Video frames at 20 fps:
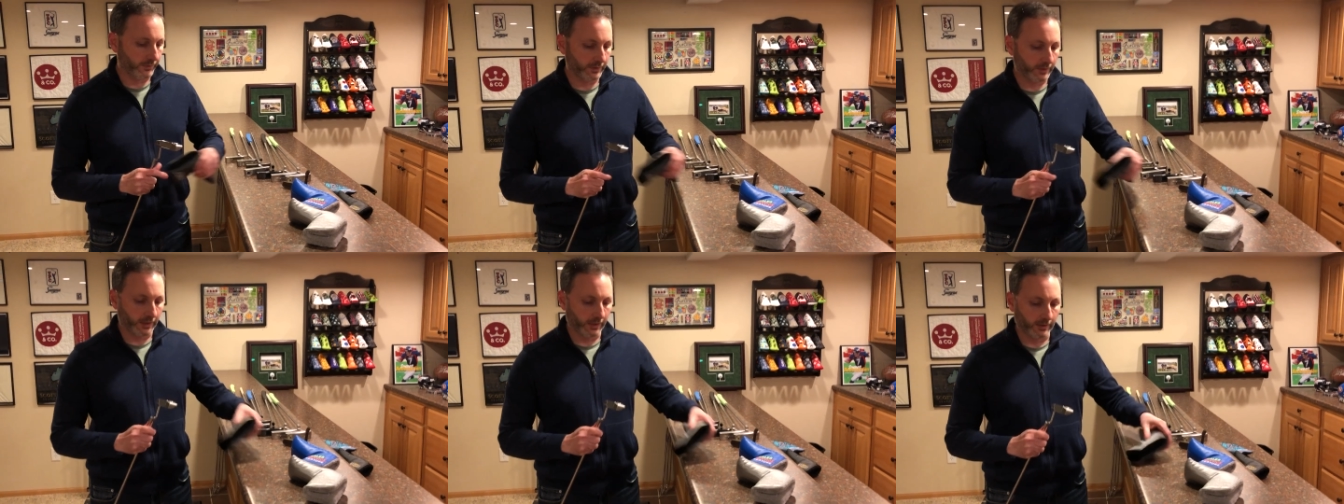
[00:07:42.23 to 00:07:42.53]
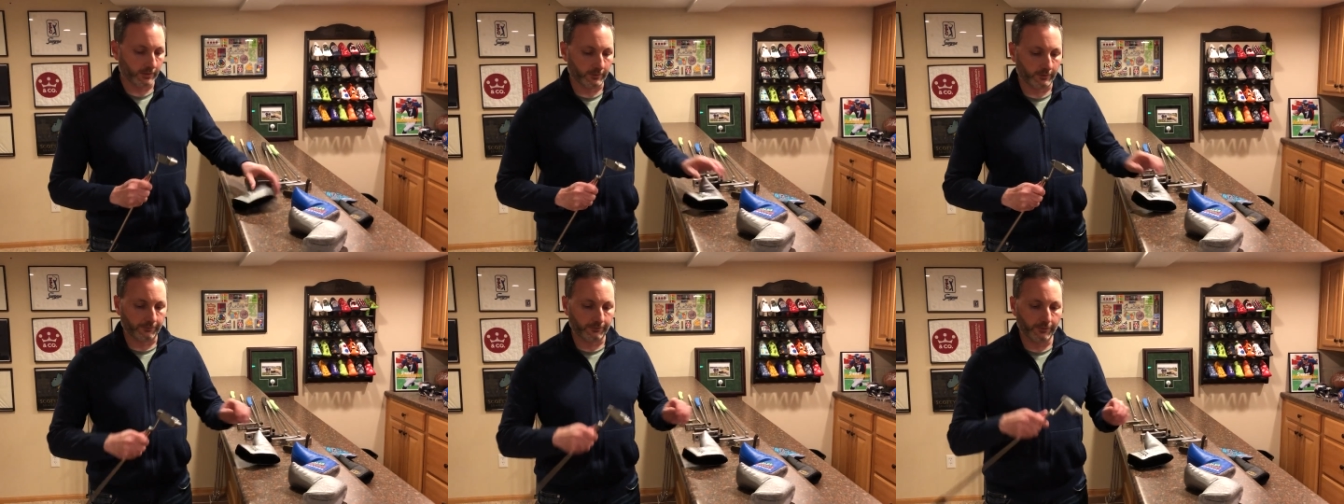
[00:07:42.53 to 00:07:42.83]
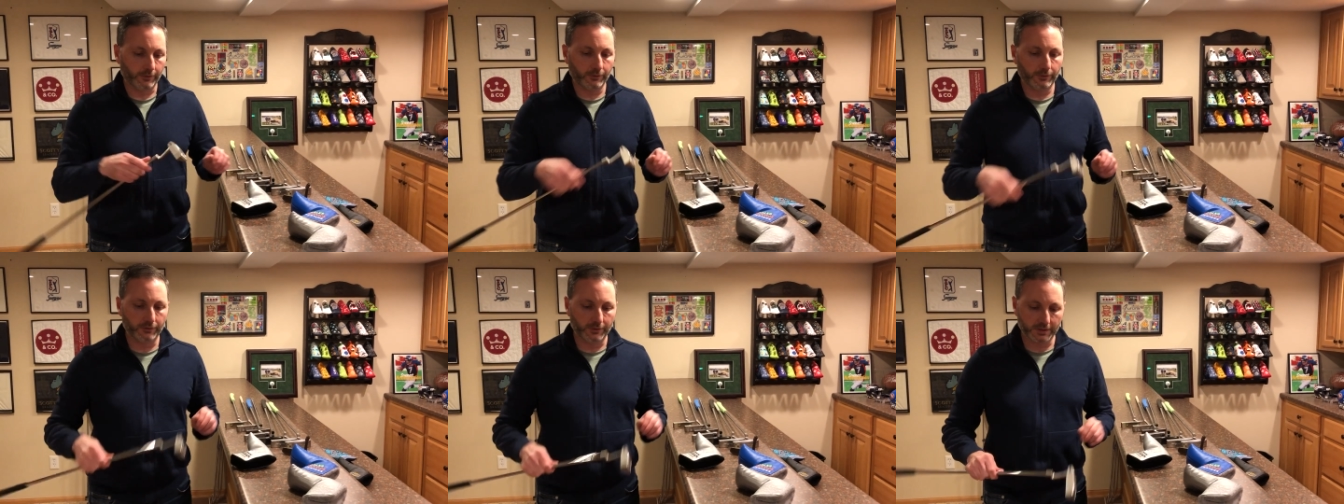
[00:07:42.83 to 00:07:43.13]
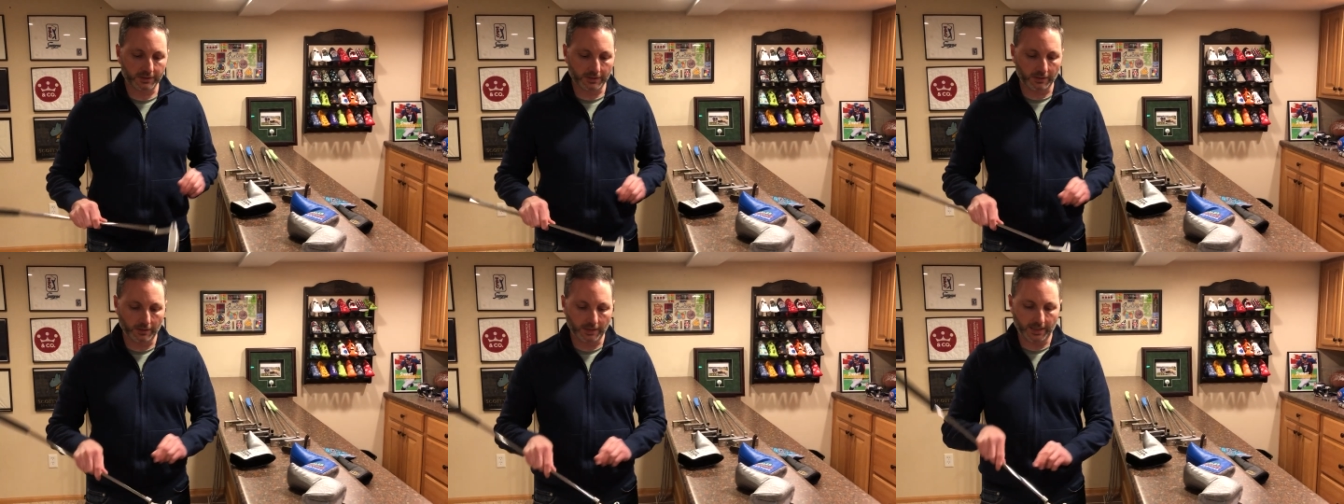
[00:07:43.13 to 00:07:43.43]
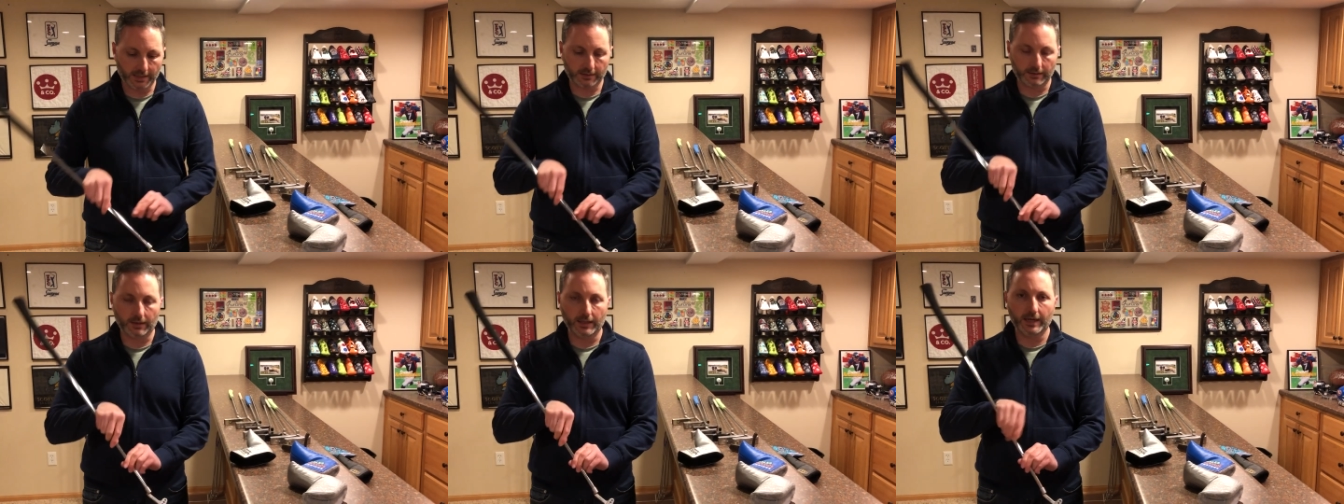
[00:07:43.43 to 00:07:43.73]
kind of to further the
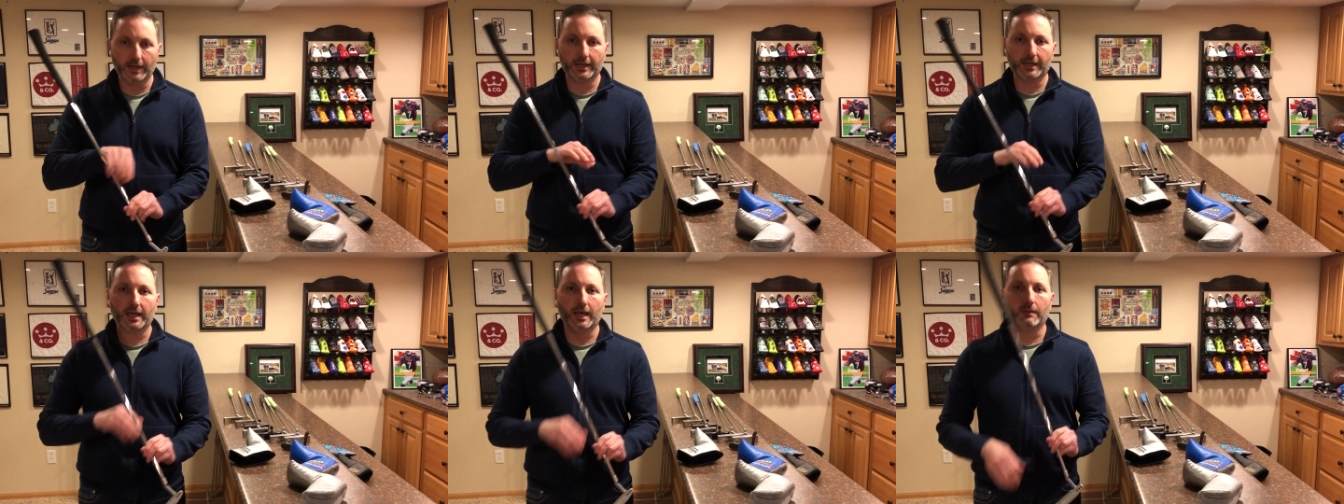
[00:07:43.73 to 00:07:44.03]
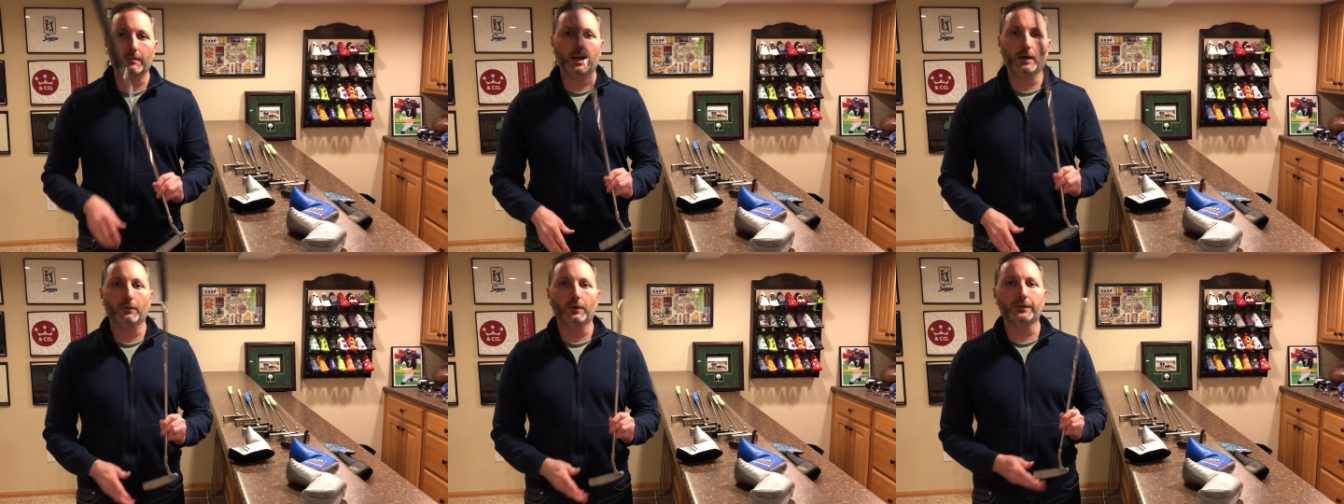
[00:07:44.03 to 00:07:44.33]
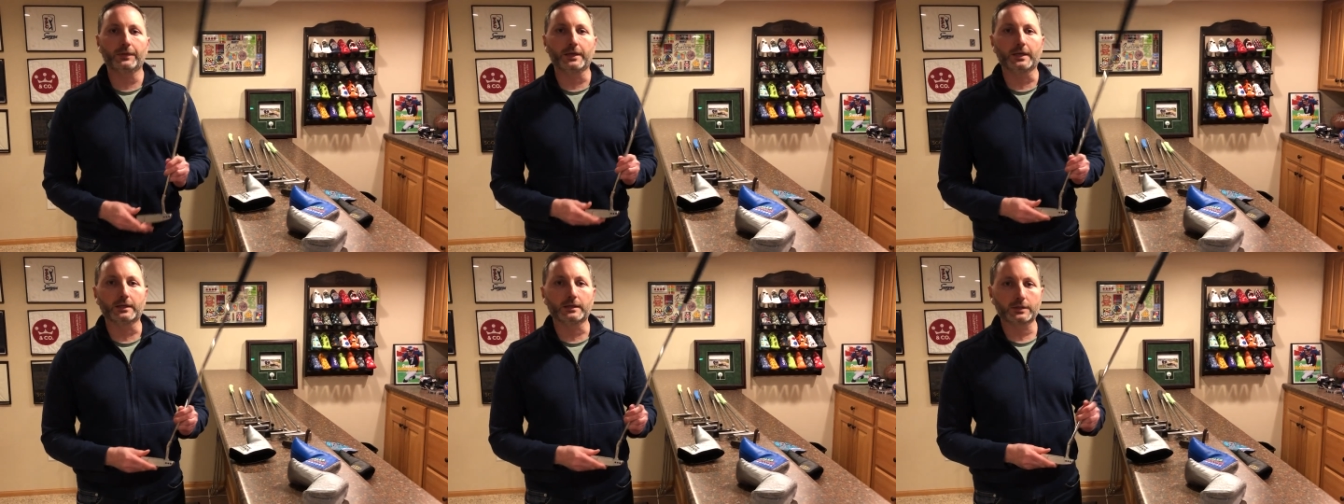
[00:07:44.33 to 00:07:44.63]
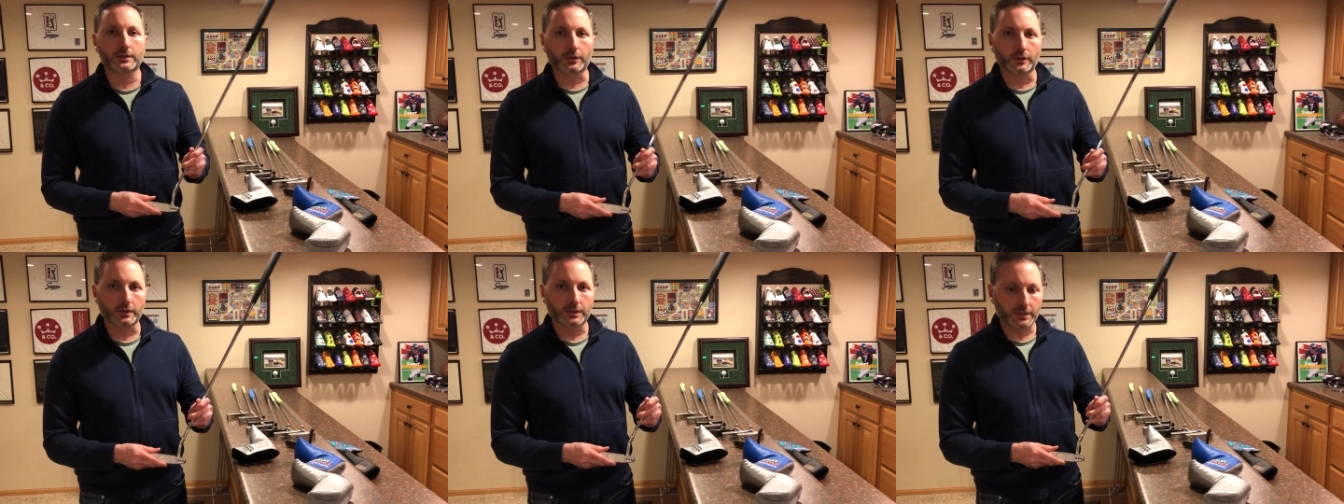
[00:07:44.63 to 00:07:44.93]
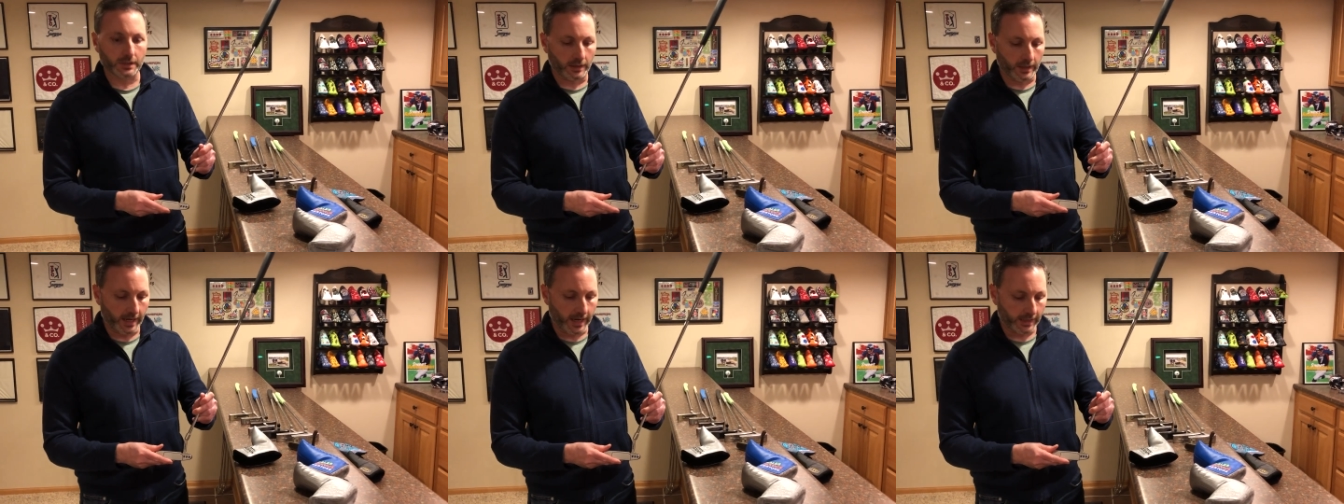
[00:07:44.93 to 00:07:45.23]
Select line, came out with the Insert
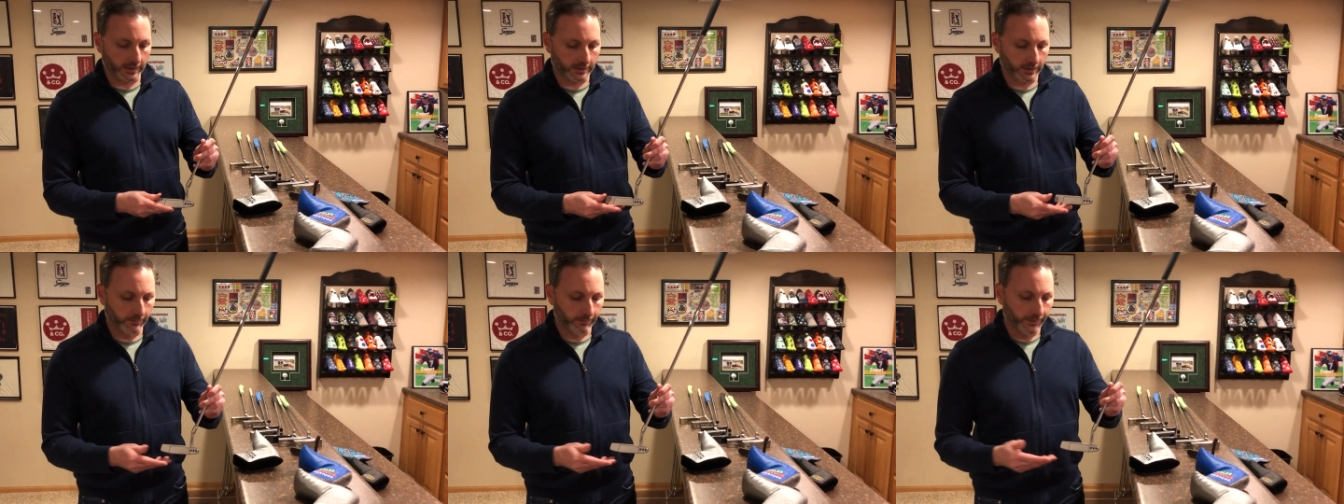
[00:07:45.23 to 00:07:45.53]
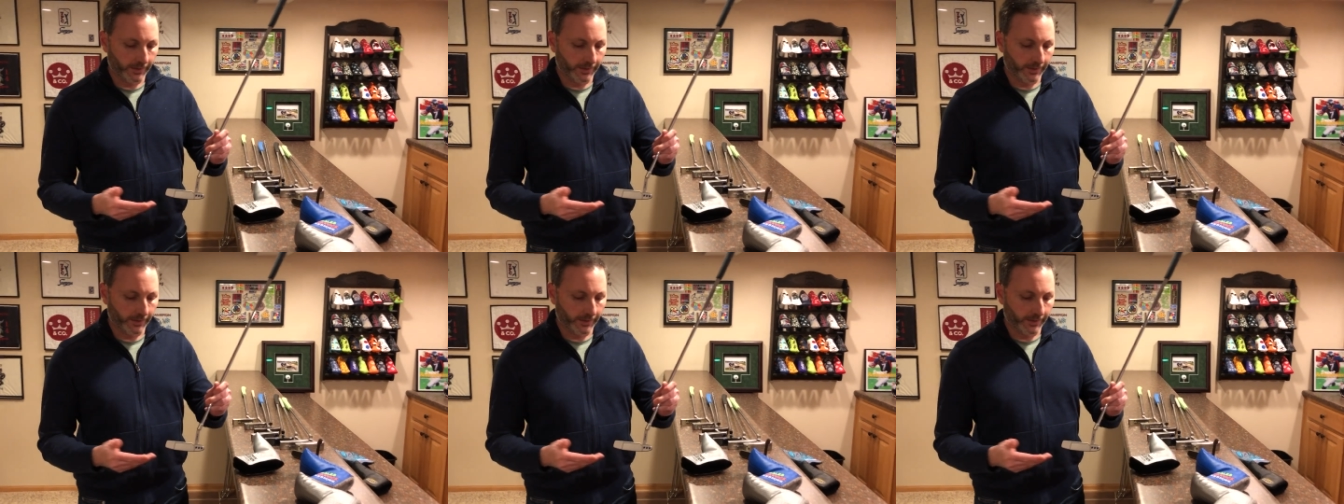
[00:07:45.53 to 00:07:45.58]
Select.